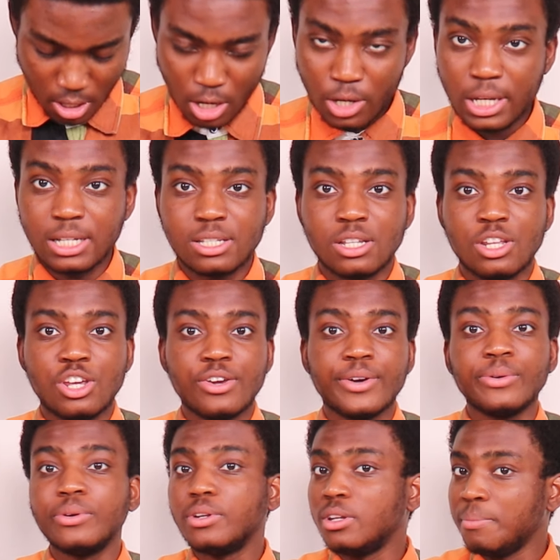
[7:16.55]
And you guys can
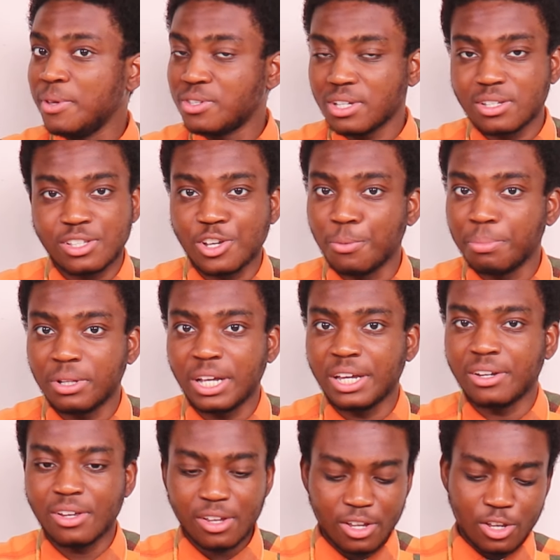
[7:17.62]
hear the music still
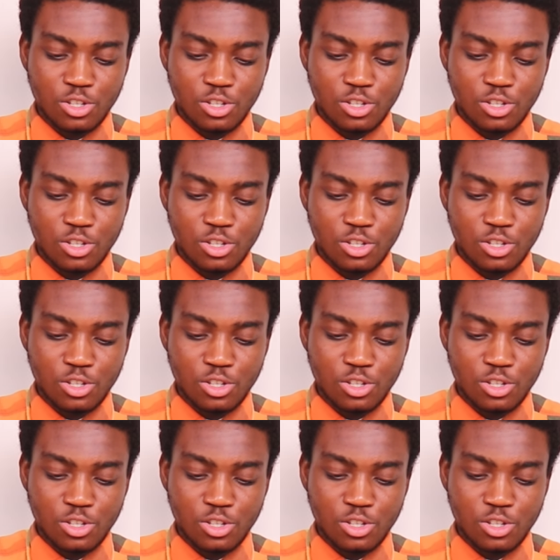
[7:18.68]
playing.